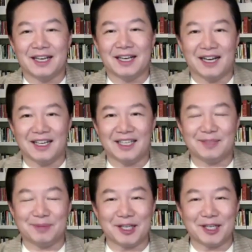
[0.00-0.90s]
It's
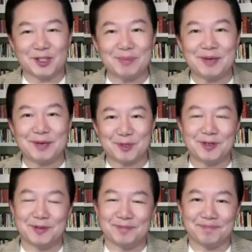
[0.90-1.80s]
been a dream come
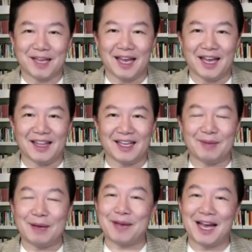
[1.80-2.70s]
true, and
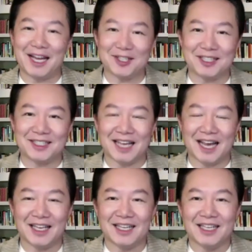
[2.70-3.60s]
my passion is
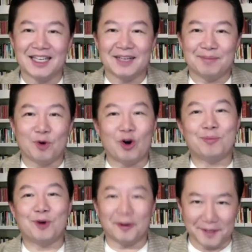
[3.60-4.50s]
that more and
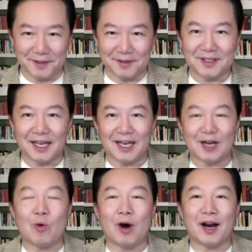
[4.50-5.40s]
more of you can
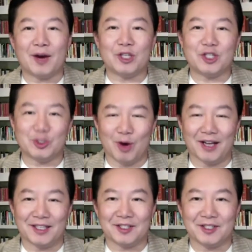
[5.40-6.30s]
acquire what you
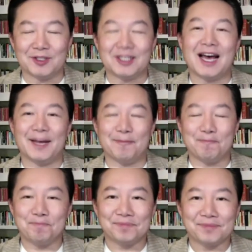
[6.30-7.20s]
want. So tonight,
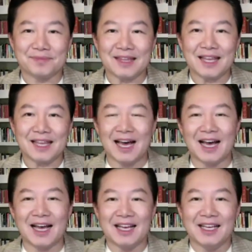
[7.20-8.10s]

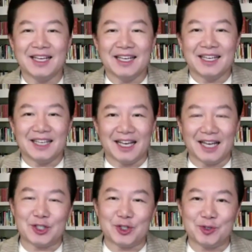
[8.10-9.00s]
I'd
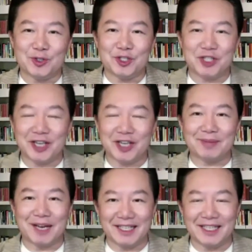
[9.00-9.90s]
like to share some
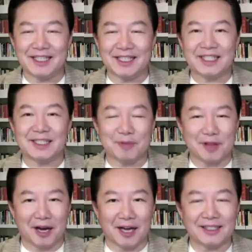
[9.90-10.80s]
ideas and some
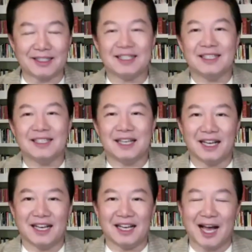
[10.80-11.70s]
thoughts
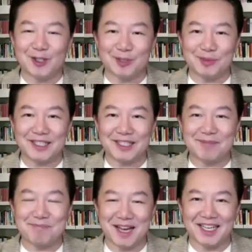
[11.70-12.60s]
how to make some
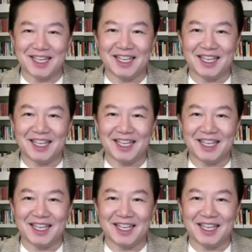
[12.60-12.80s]
money